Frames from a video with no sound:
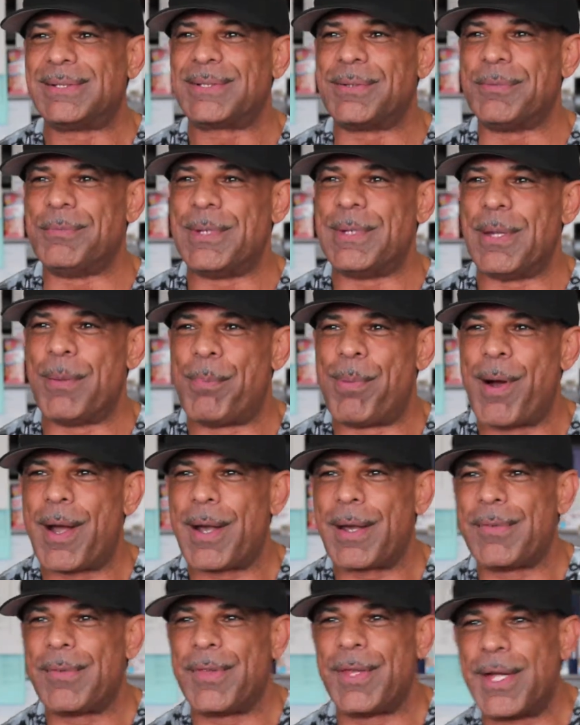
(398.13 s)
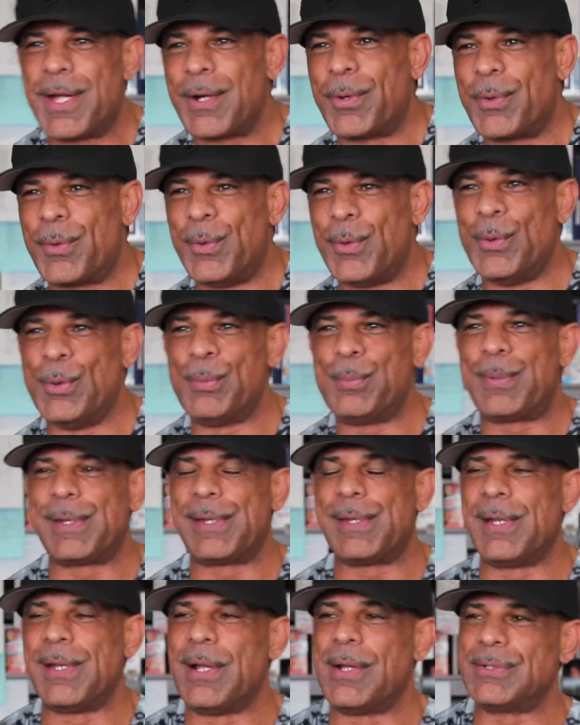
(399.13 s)
to be a part of their
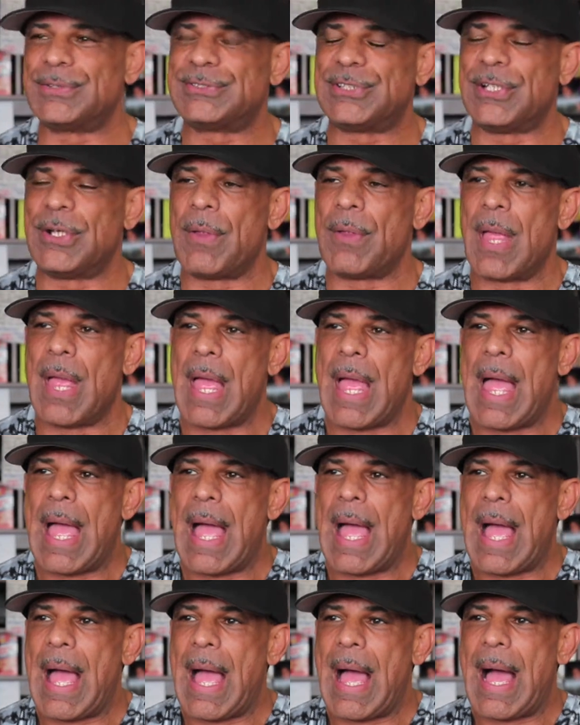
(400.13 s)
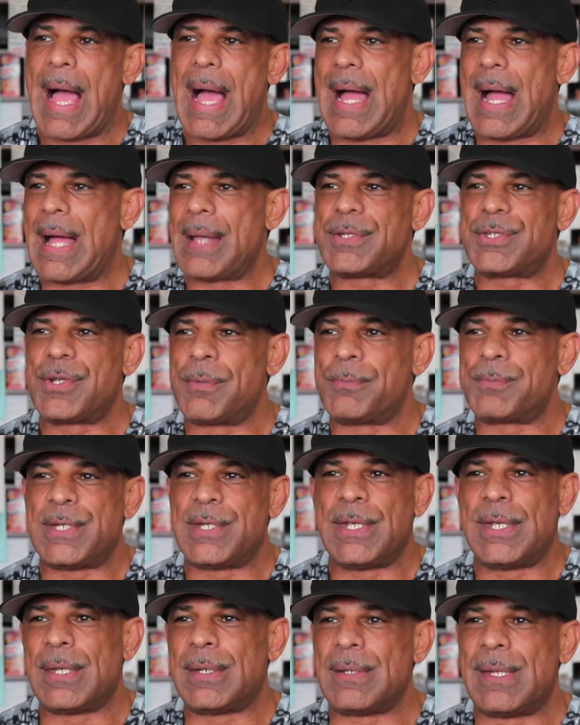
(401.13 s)
group, you know. So I jumped
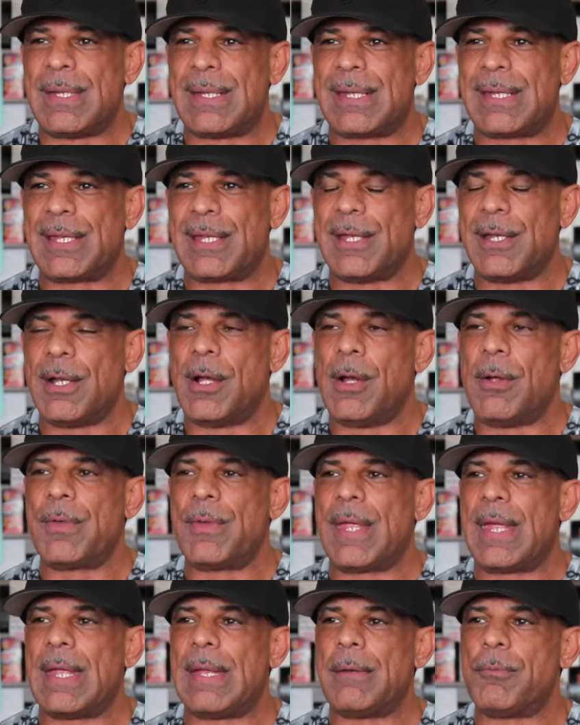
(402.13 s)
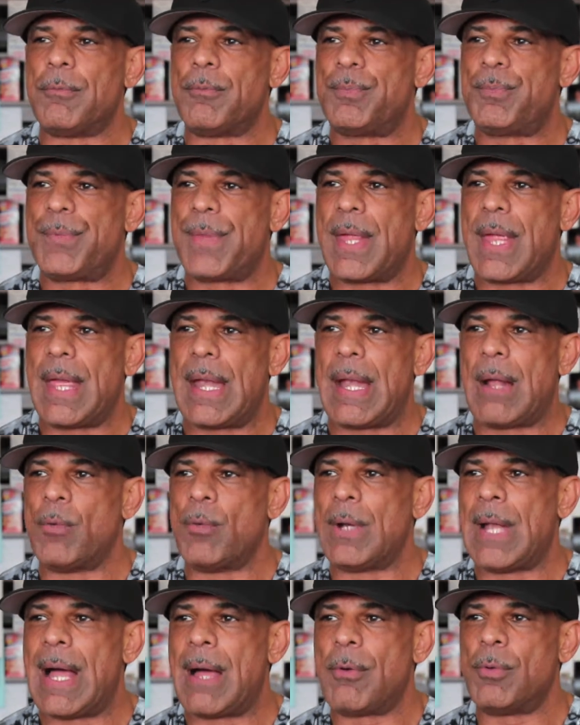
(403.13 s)
in, you know, and I
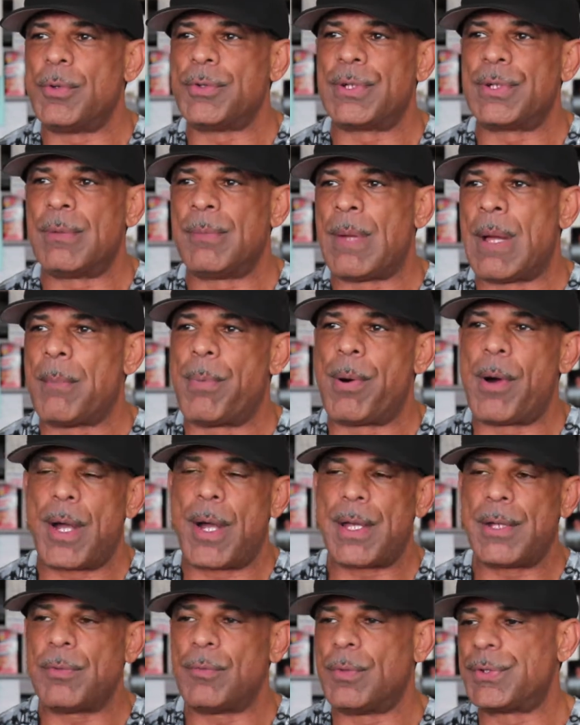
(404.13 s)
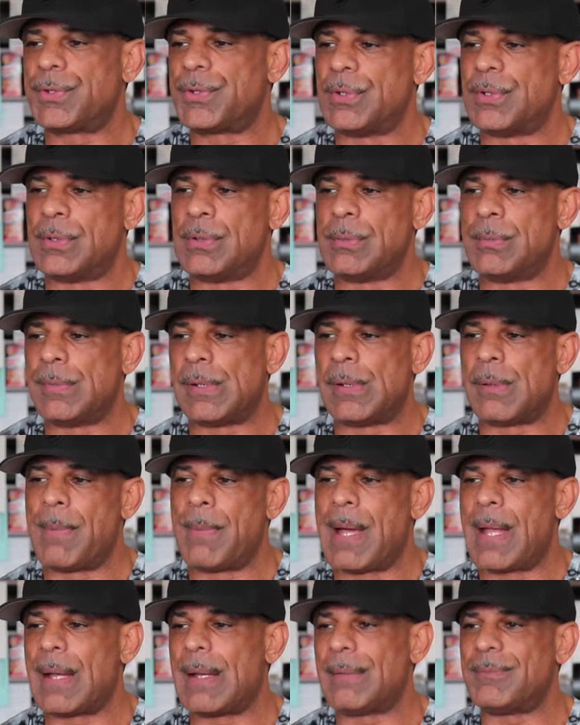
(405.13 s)
went out with them. I partied with them, and
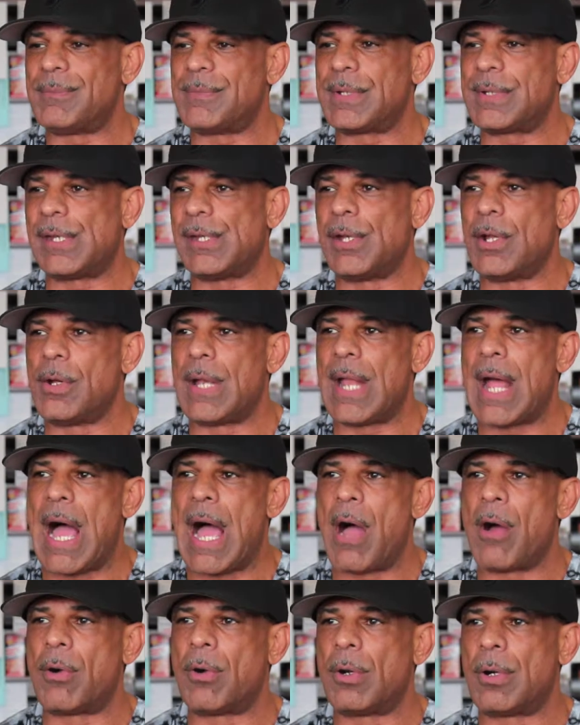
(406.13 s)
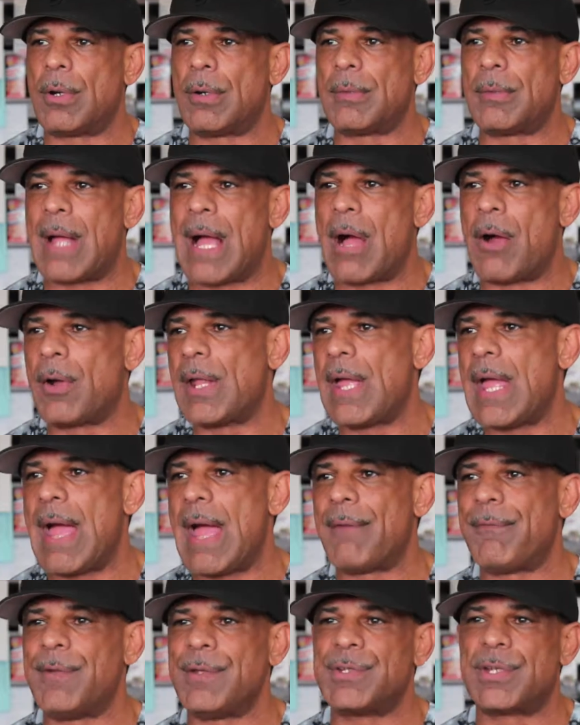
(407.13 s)
about, you know, an hour and a
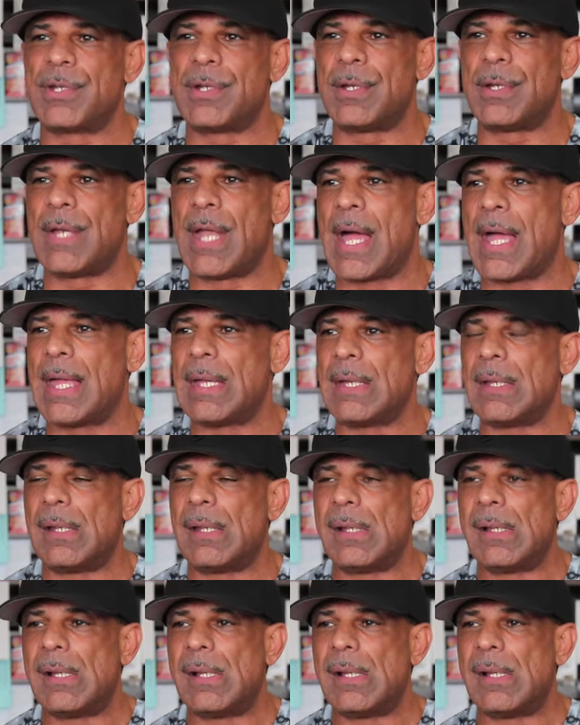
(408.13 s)
half into the night,